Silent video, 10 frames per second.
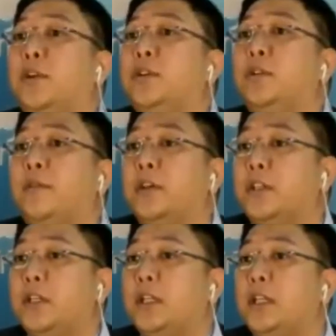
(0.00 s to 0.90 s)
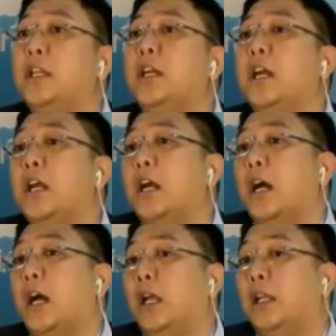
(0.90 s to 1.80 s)
University
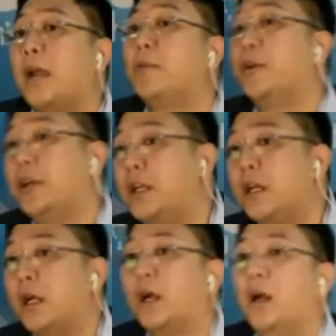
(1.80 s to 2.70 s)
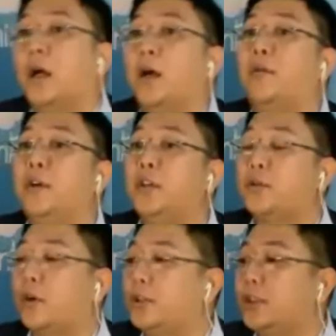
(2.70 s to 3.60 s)
library of
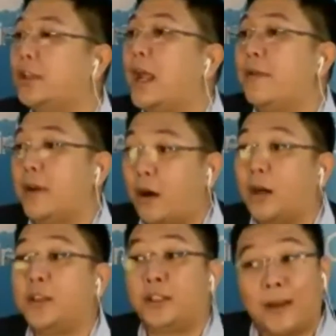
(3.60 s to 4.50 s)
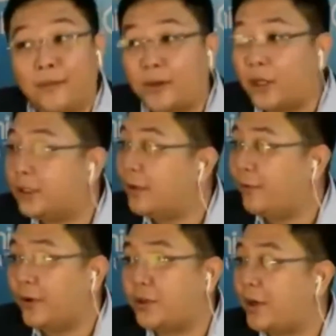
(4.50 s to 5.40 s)
resources, there are several
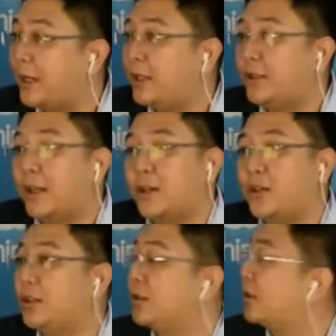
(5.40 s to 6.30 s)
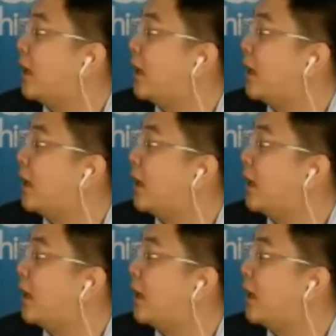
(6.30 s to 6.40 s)
different training sessions.